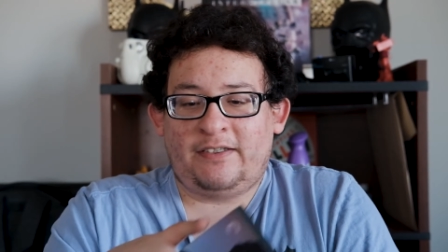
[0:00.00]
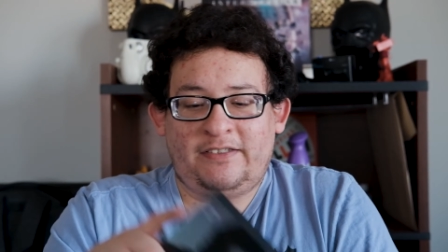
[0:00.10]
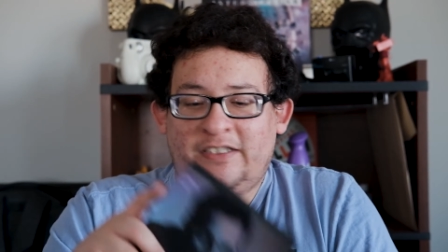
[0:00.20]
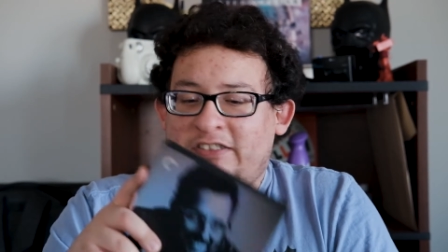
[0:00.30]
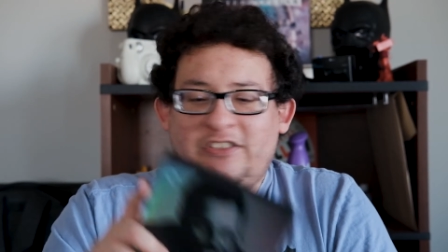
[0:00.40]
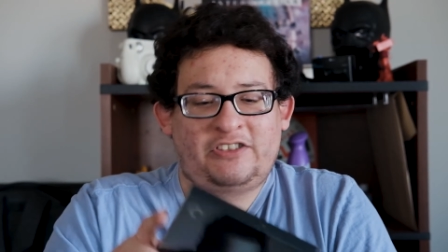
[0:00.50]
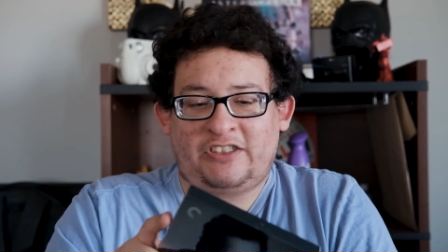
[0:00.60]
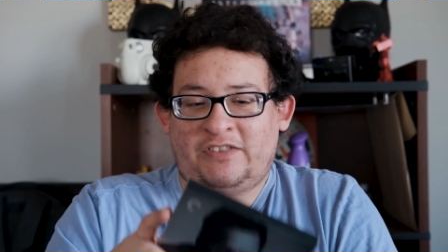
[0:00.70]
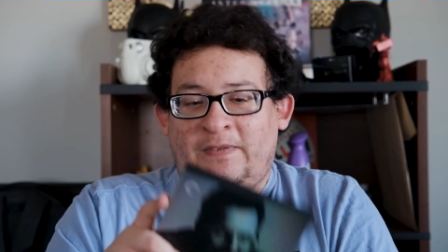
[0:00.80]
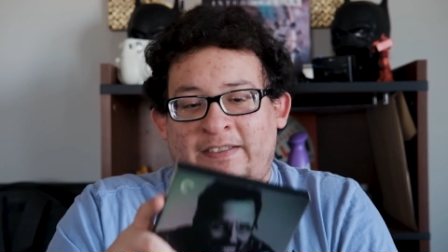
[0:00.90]
this is
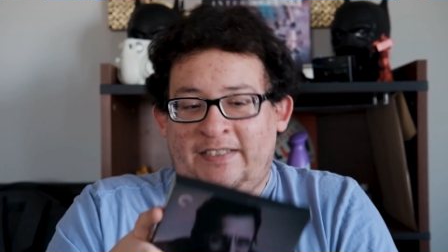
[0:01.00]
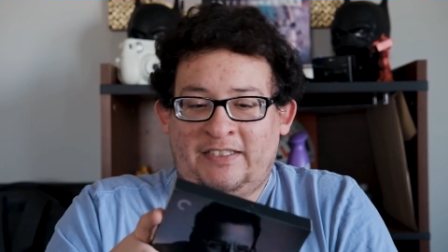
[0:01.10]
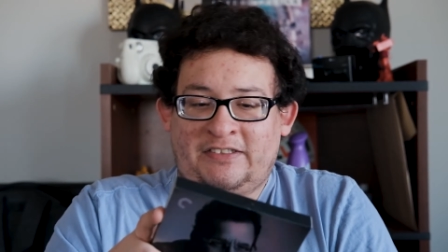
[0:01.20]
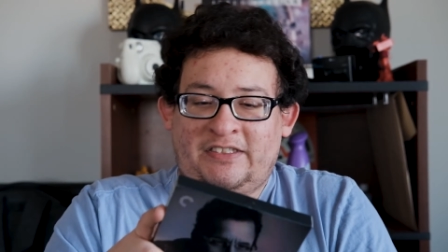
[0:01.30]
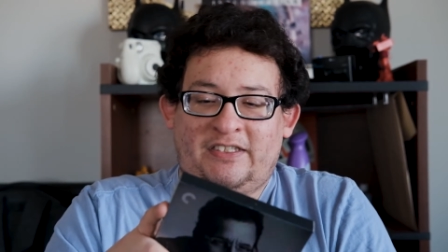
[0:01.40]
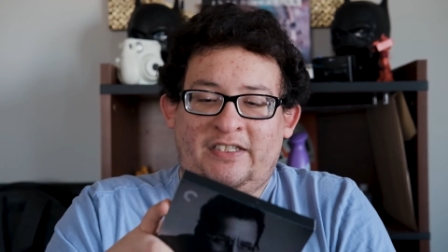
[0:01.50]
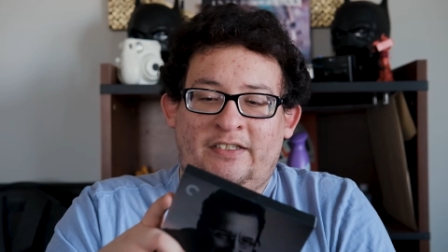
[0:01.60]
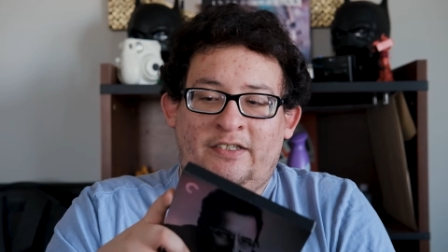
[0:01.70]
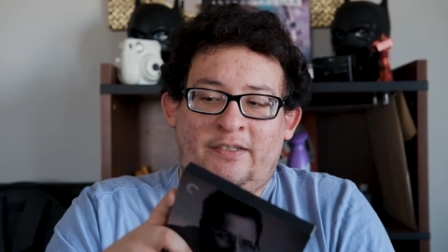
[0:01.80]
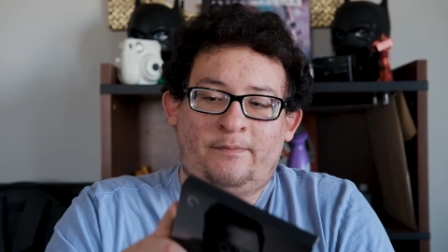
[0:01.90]
just fantastic, and
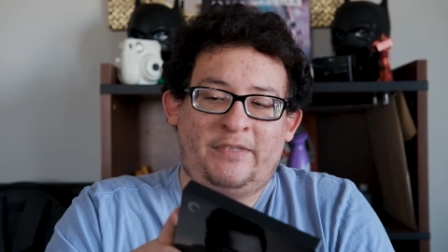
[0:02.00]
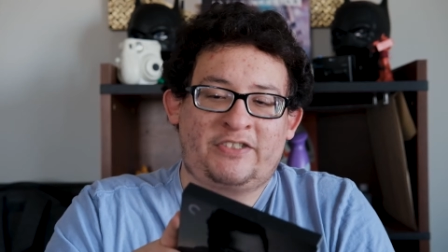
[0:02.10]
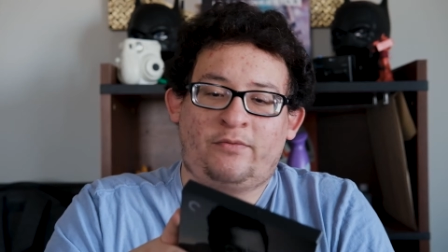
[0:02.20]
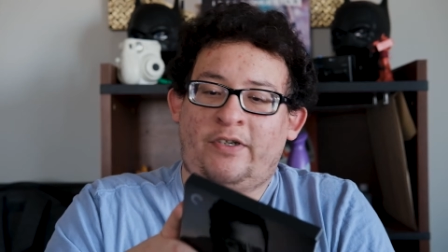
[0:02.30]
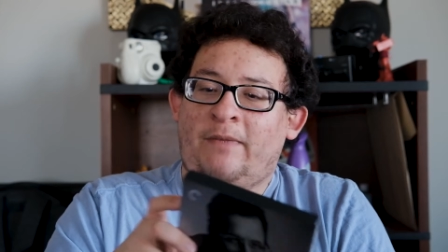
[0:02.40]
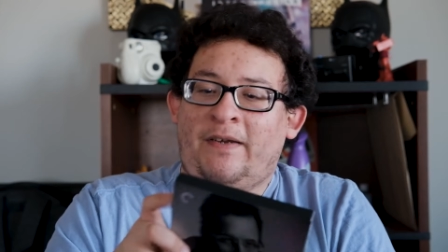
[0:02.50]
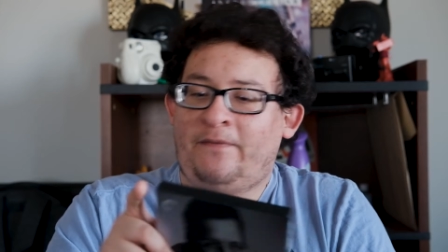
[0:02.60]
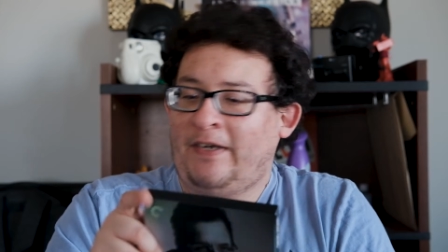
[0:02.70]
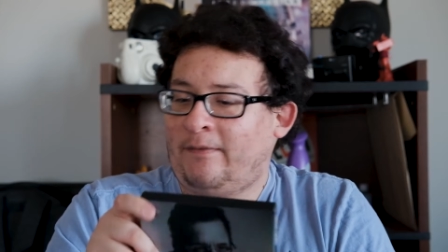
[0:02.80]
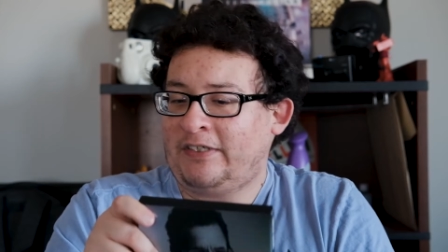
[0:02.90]
it's one of my
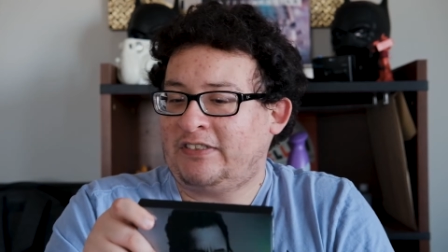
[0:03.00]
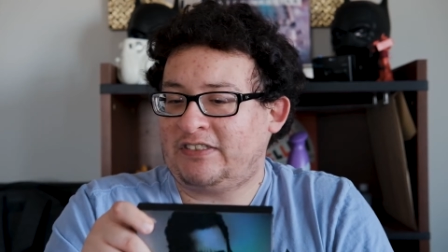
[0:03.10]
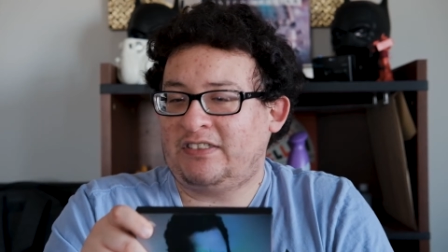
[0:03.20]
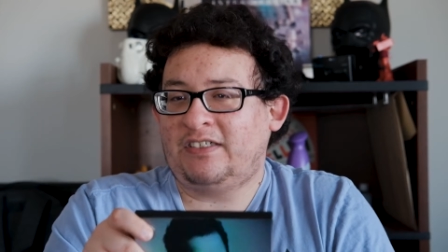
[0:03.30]
favorites